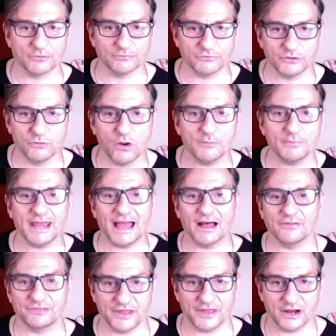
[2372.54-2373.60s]
You want me
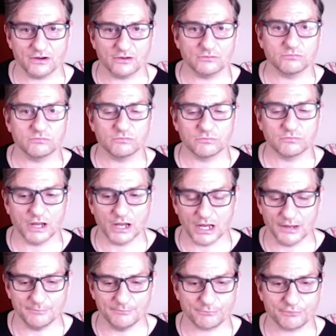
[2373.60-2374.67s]
out there
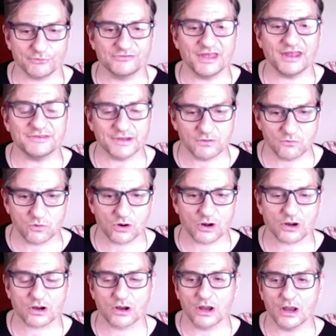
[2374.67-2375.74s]
presenting
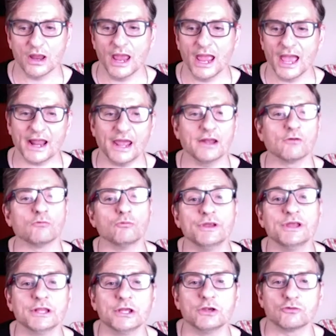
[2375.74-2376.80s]
work. And I had a
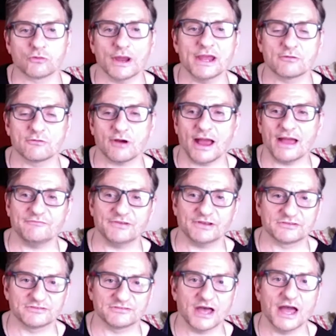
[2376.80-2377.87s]
really great graphic
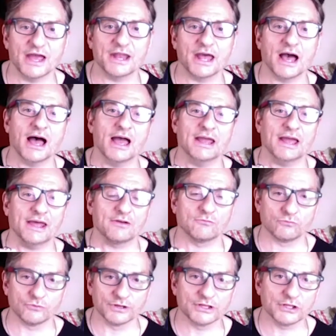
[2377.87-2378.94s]
design eye. I had a
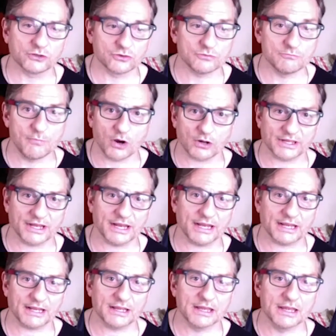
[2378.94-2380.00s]
really good marketing